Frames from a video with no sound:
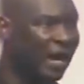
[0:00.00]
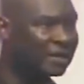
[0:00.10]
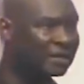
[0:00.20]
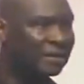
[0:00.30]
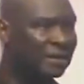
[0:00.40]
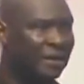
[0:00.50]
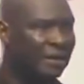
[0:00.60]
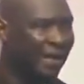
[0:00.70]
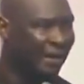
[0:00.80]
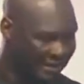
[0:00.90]
tonight
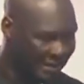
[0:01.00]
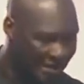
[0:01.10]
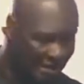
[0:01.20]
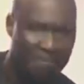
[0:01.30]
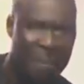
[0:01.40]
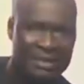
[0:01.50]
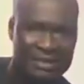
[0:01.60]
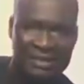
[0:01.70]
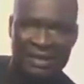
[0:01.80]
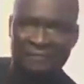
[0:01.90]
there is a
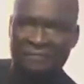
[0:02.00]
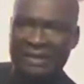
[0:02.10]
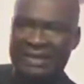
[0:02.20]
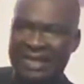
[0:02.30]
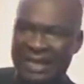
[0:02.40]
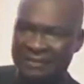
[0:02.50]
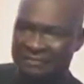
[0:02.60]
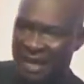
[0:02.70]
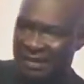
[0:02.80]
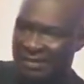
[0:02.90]
massive
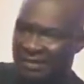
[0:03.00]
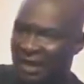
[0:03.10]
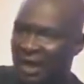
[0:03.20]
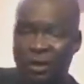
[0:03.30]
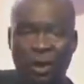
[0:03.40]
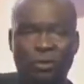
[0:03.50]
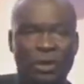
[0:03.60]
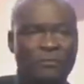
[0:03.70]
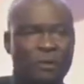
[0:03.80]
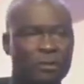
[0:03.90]
deliverance, not
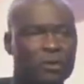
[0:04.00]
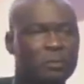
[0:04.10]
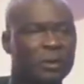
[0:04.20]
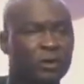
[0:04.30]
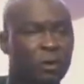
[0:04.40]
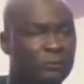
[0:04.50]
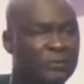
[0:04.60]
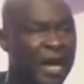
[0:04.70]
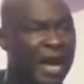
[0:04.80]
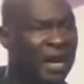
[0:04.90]
only from the spirit of
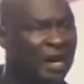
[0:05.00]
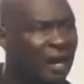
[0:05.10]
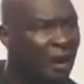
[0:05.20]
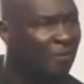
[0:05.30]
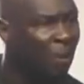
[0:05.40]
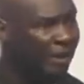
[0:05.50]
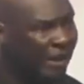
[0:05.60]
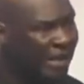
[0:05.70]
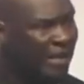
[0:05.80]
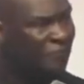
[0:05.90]
fear, but the